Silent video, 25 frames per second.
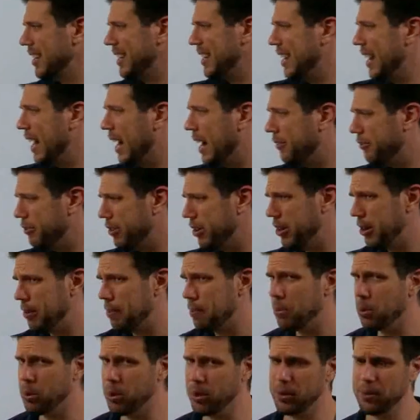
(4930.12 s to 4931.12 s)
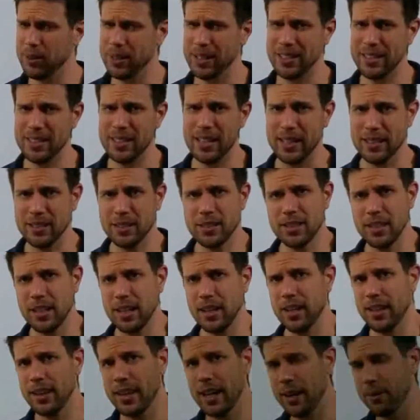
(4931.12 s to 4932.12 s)
not very important on the test,
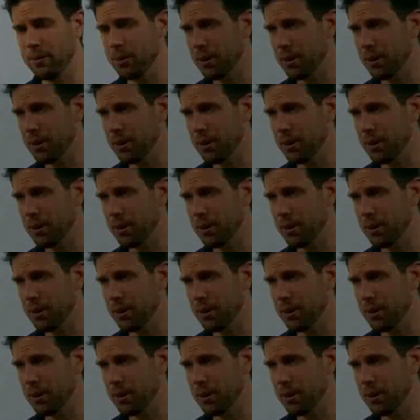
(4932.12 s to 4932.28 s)
that